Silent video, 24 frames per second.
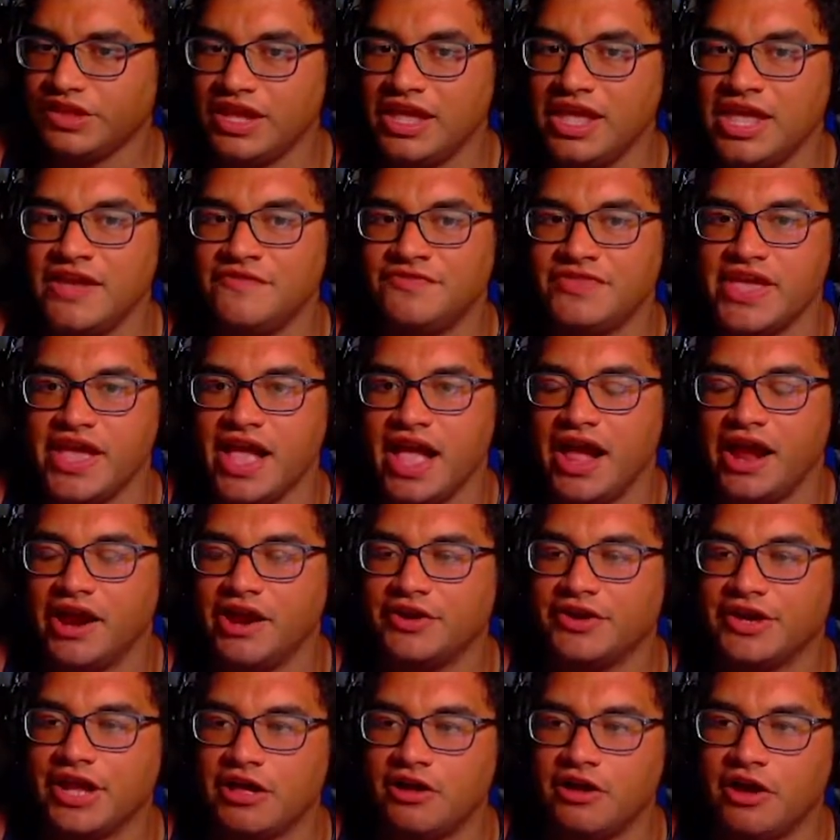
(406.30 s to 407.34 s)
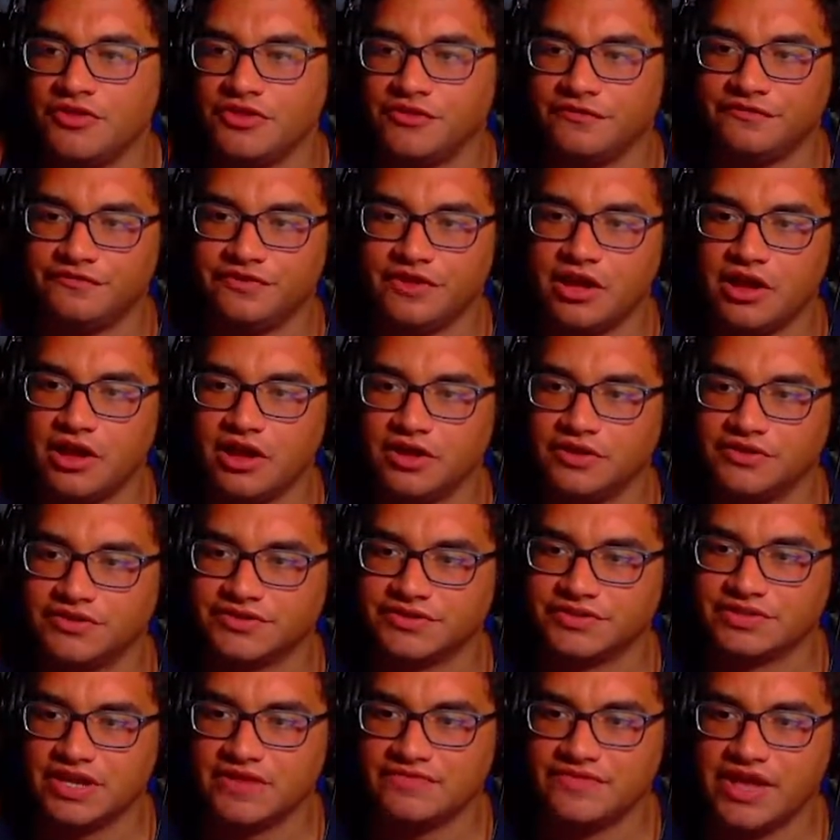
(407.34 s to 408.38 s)
If they ironed out all the
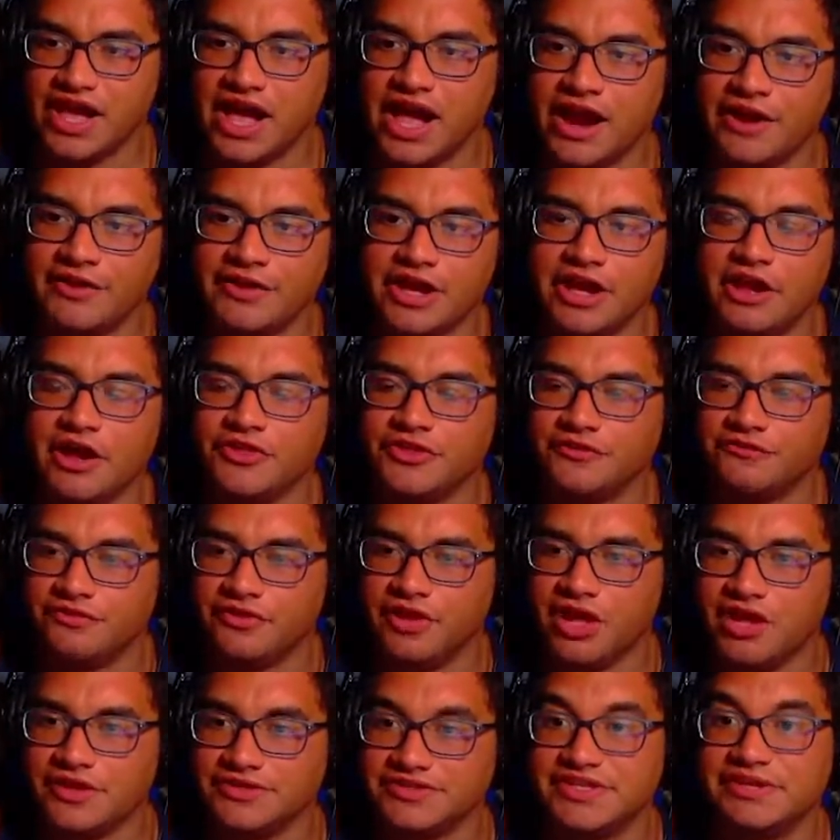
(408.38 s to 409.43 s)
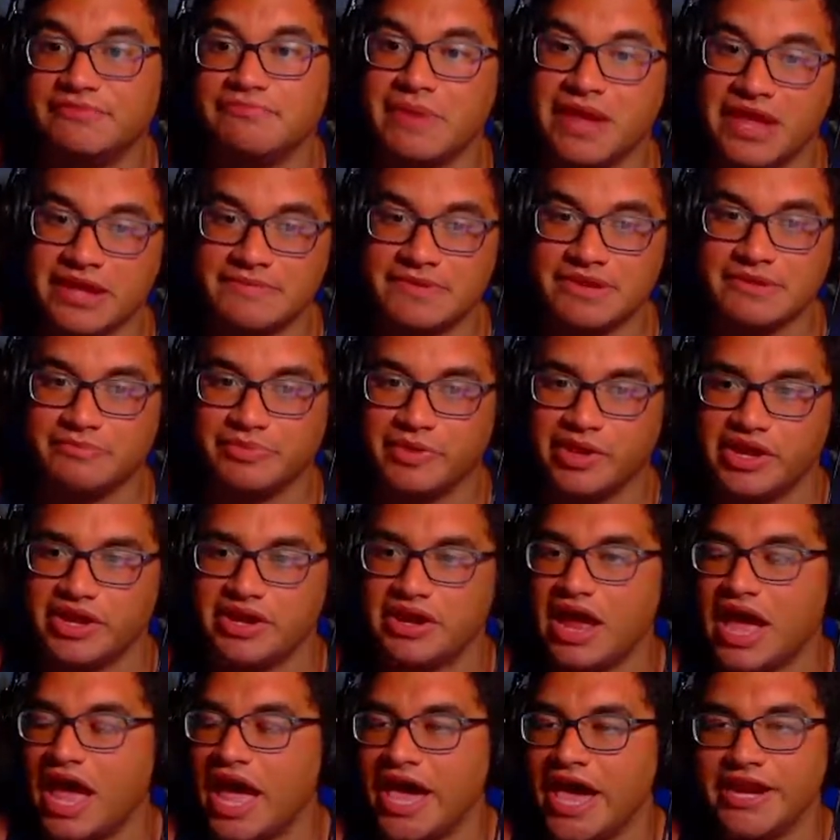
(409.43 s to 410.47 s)
flaws, then maybe, but
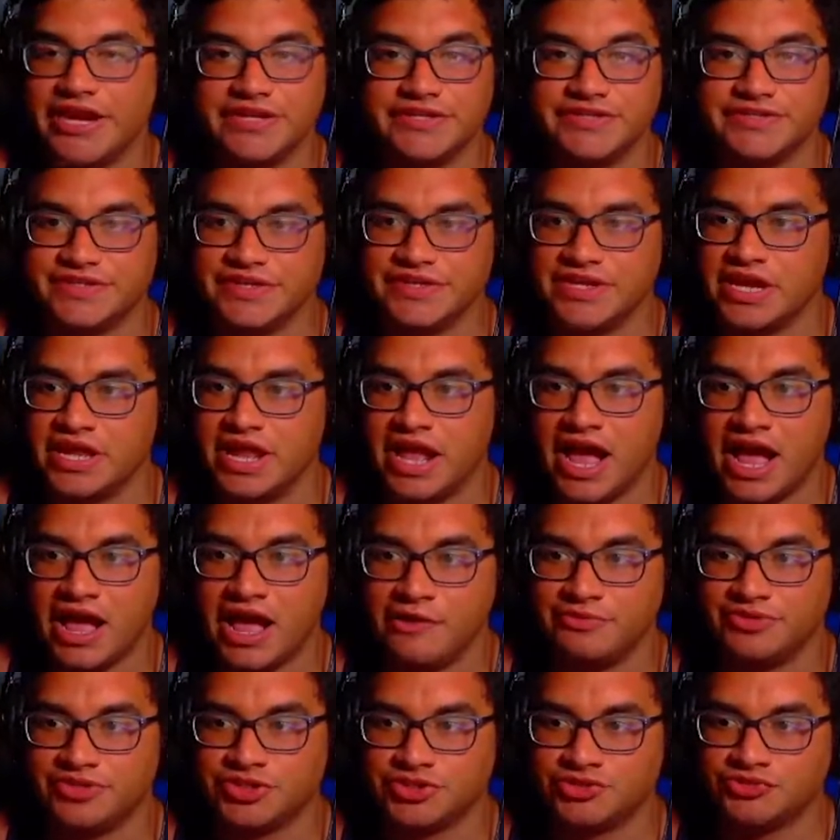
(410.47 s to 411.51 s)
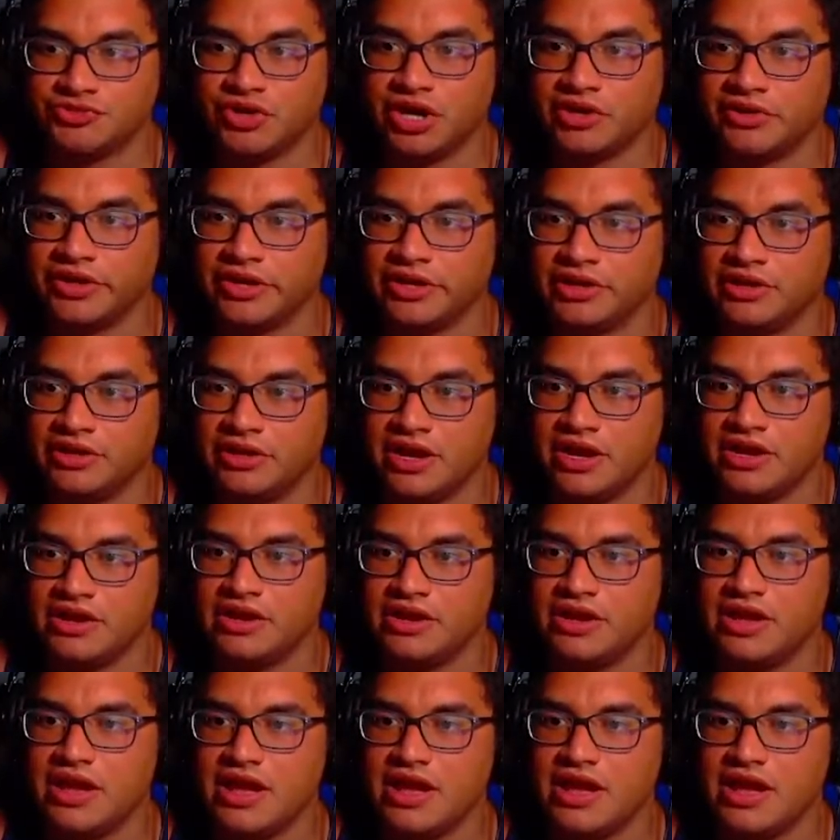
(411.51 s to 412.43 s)
I didn't see it. I was struggling a lot.